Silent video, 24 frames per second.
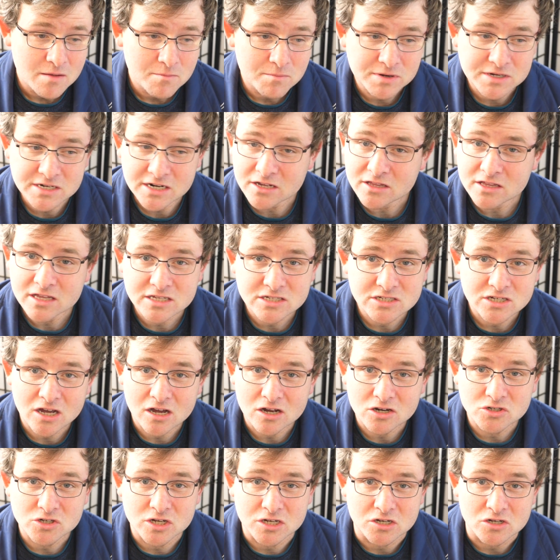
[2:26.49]
Particularly as
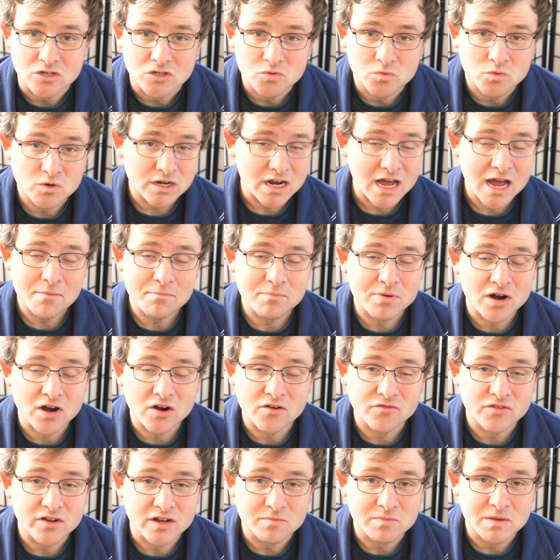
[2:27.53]
dog trainers, we're not
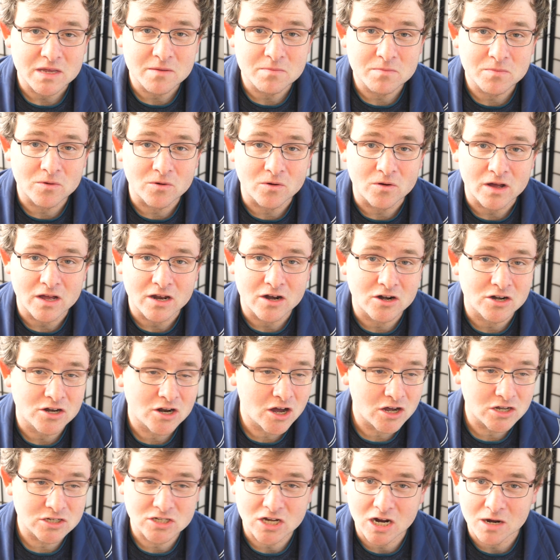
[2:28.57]
perfect people and our
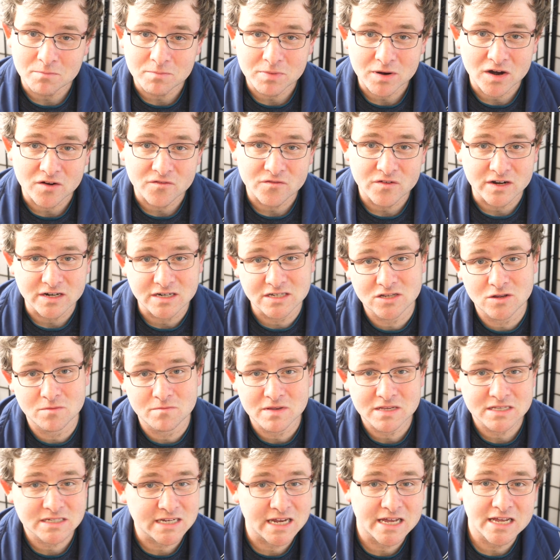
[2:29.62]
dogs aren't perfect, so
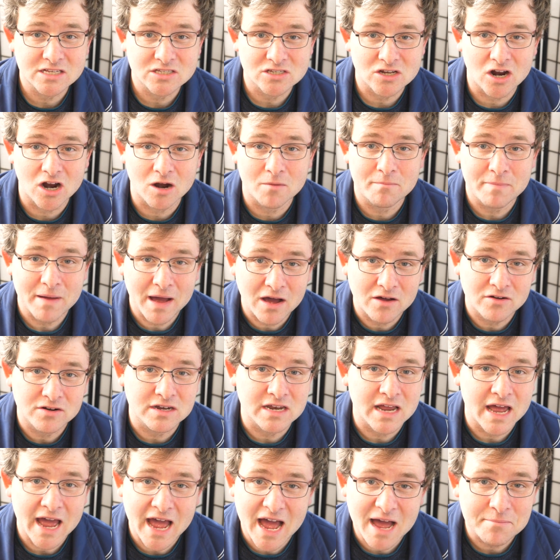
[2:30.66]
mistakes are bound
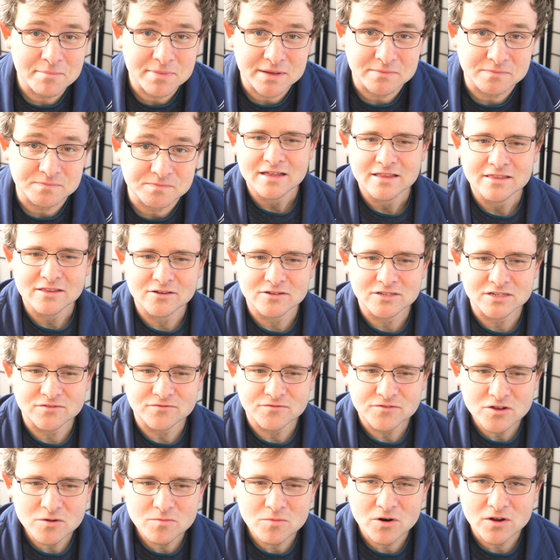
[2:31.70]
to happen. There's a
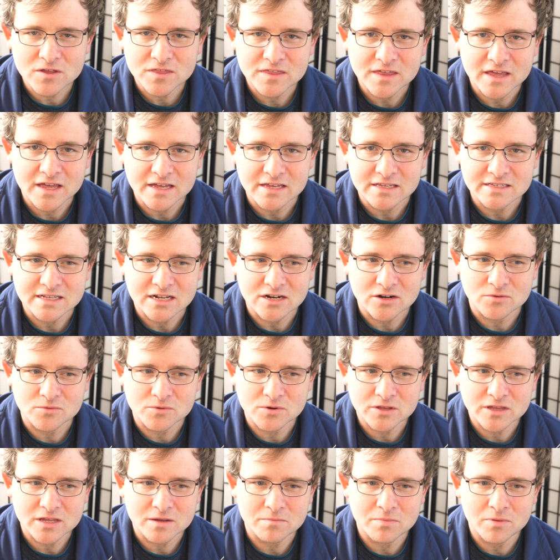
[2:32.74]
few more things that are
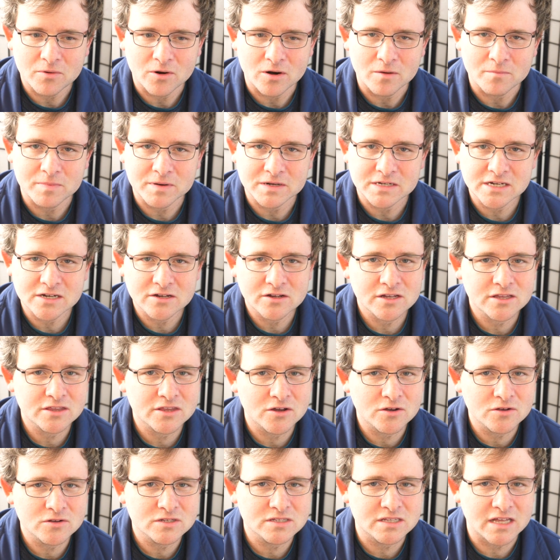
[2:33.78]
really important, particularly
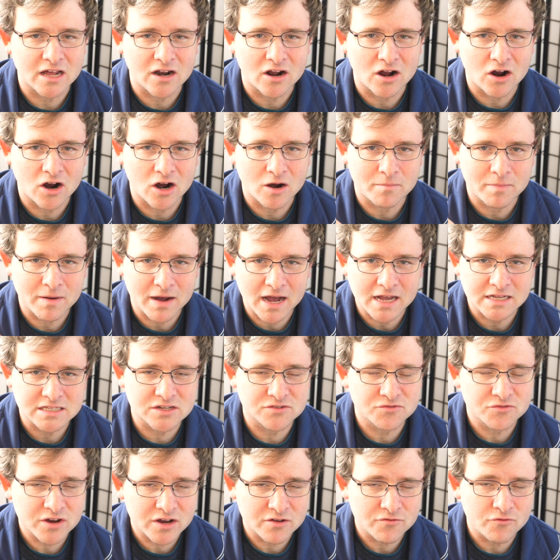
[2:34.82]
those that are
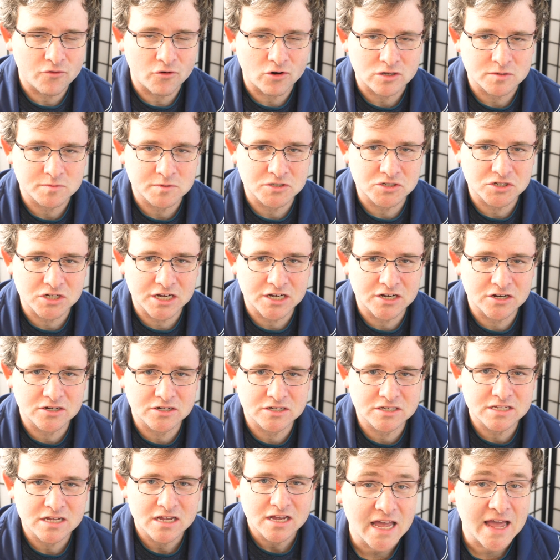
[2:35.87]
positive reinforcement
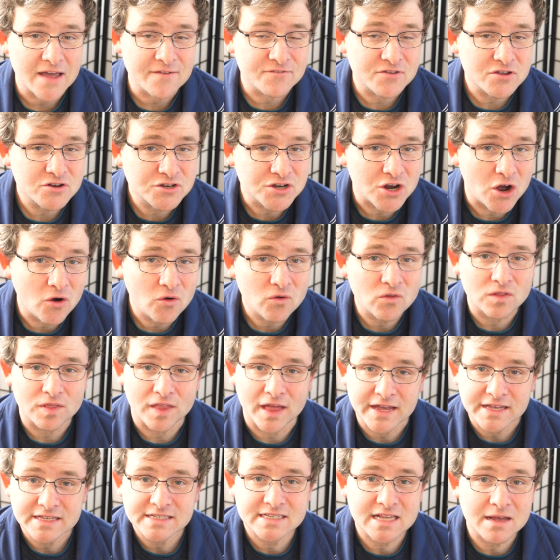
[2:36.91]
trainers. If you don't
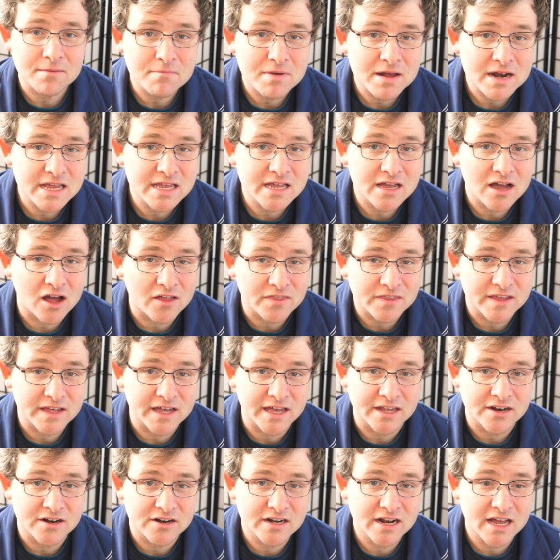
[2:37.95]
like somebody on the
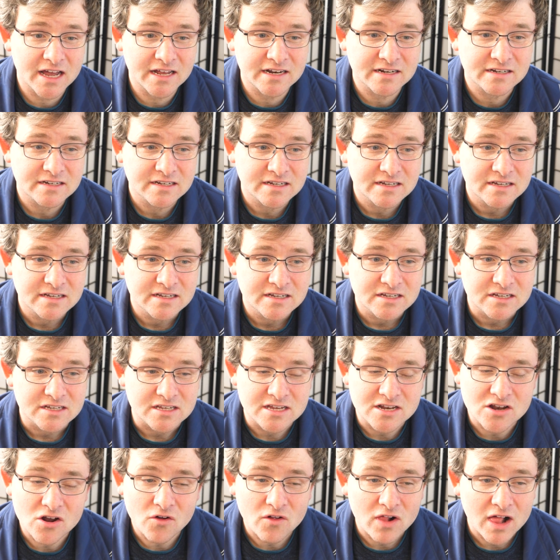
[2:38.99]
internet,
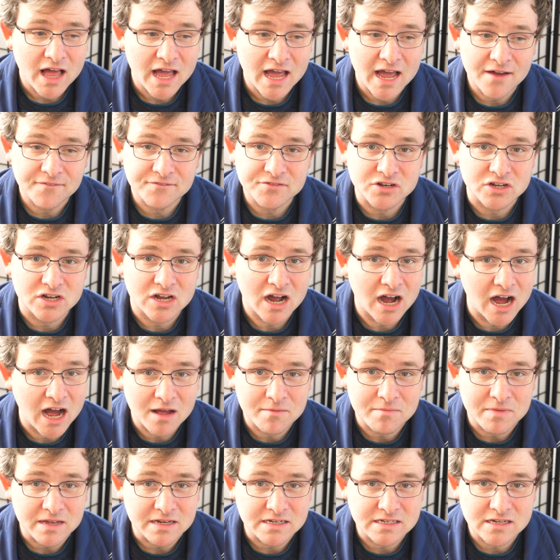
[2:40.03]
you don't have to
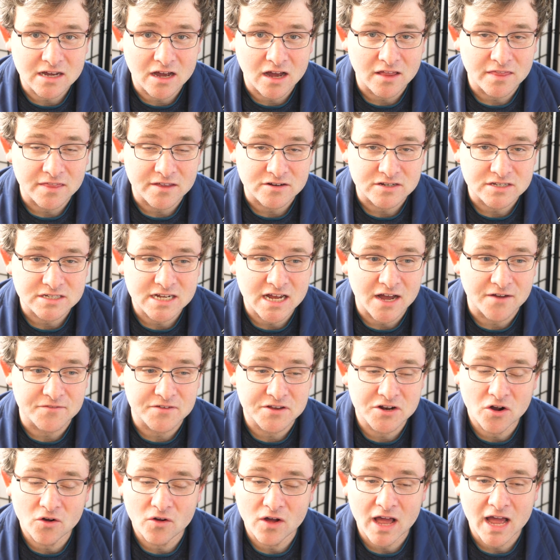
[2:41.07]
comment on their stuff.
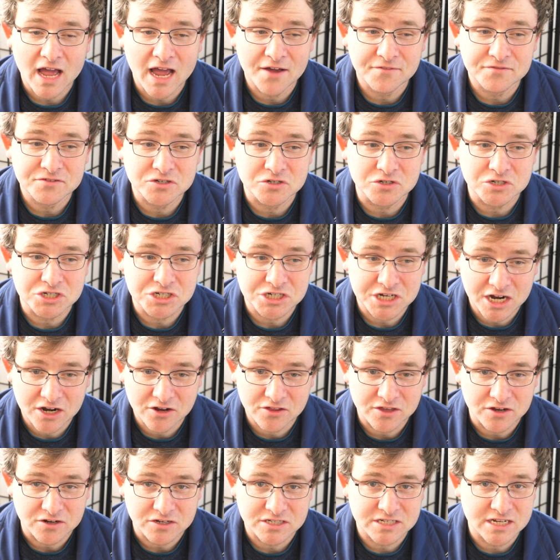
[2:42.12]
You don't have to share
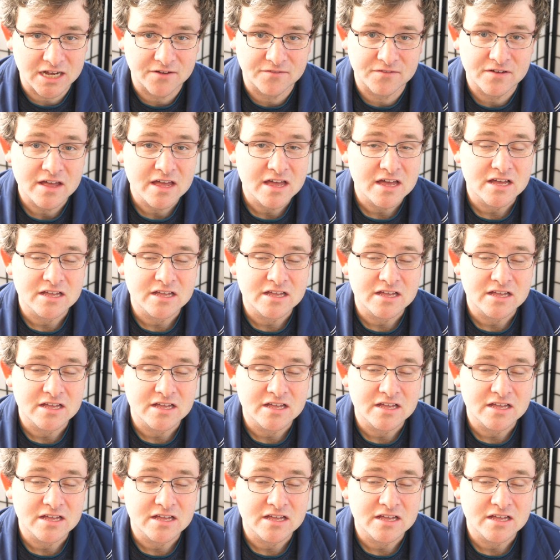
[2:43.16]
their stuff.